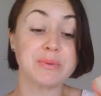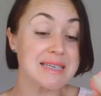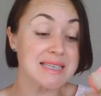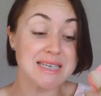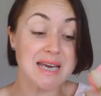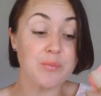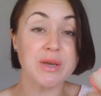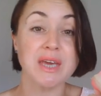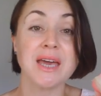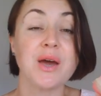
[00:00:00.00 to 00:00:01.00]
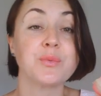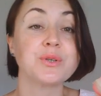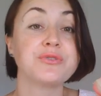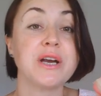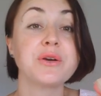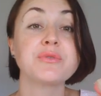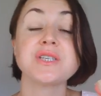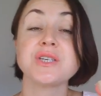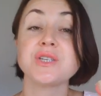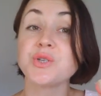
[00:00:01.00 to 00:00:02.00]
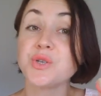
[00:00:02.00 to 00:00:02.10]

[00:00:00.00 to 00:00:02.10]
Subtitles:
Please tell me, what fragrances do